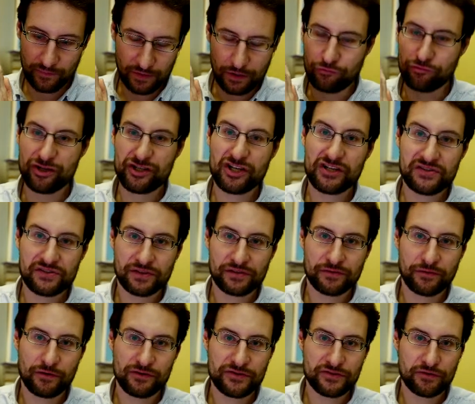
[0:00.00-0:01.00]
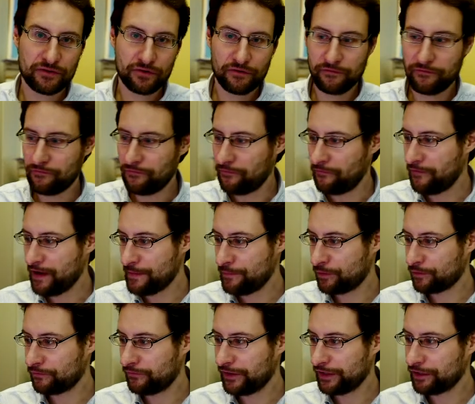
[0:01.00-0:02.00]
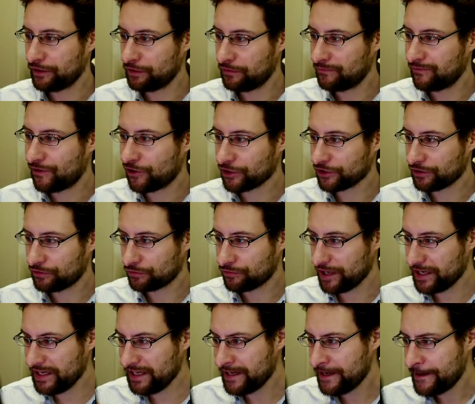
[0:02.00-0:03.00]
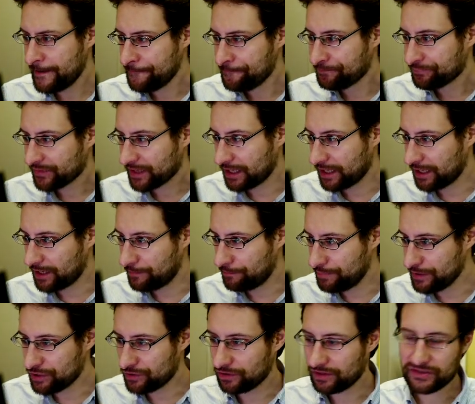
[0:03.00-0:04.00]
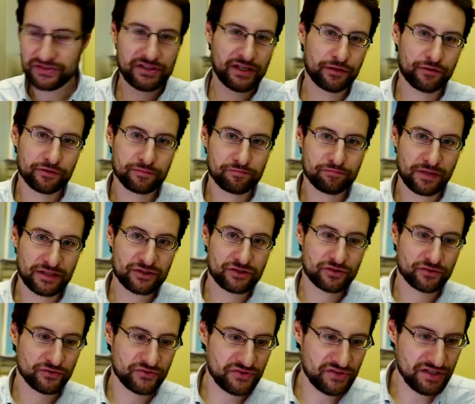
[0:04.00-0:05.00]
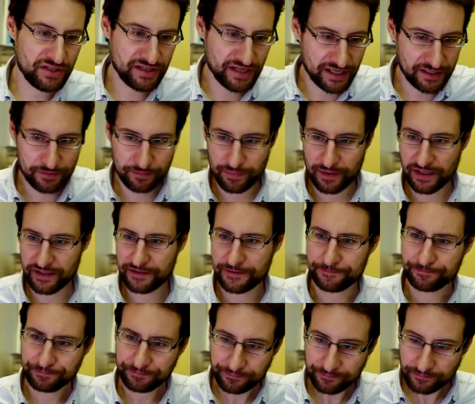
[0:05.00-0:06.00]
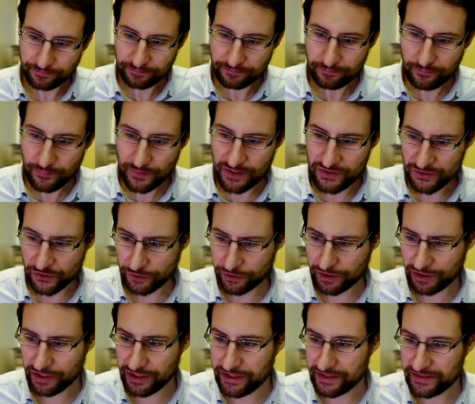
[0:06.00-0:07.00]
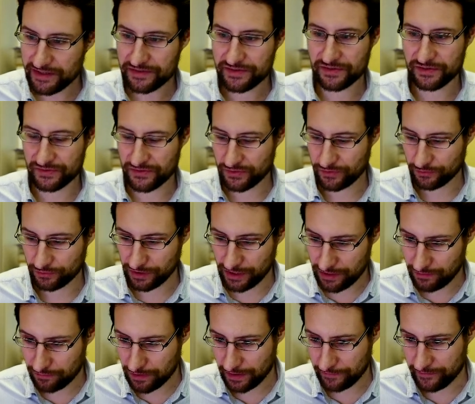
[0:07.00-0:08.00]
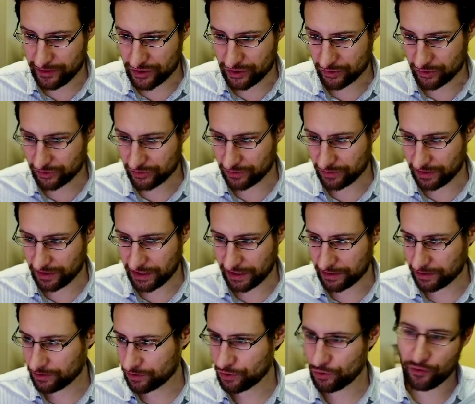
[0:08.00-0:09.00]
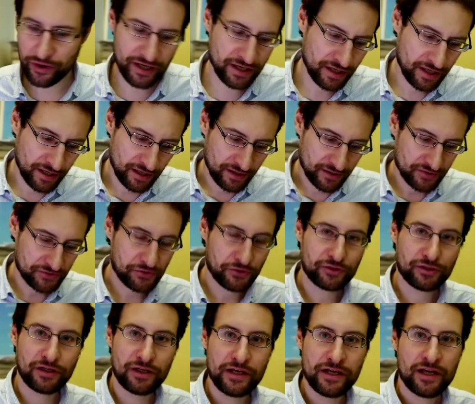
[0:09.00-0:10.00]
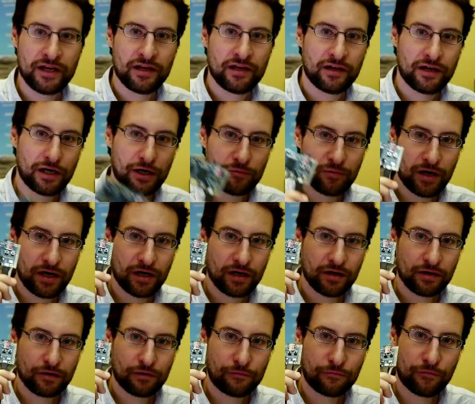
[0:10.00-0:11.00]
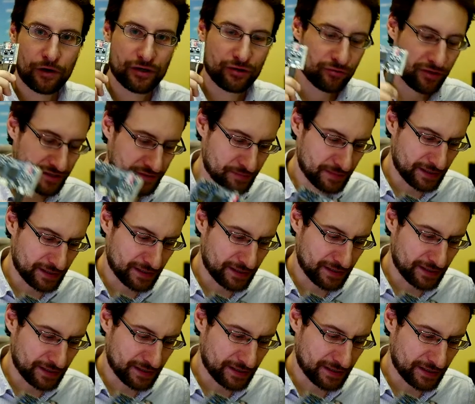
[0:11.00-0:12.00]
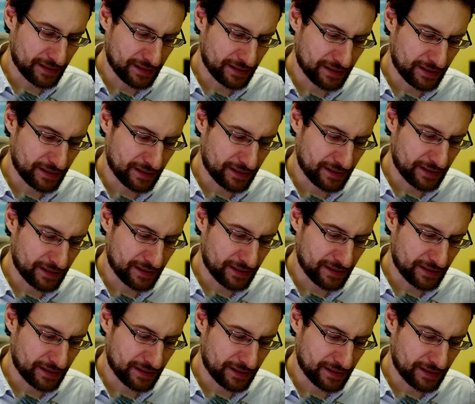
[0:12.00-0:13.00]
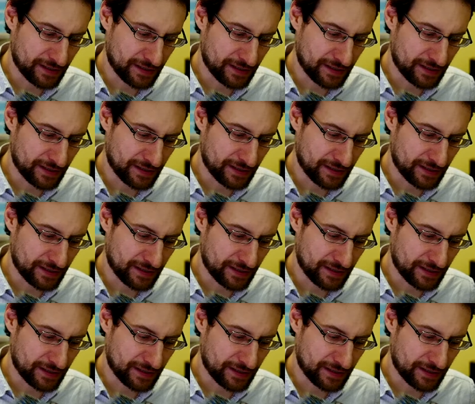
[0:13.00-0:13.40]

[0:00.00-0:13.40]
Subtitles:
registers for the vaporware award already, because yeah, not much to see yet, but certainly this is only why we should get going. Certainly our One OS microkernel stuff for soon to be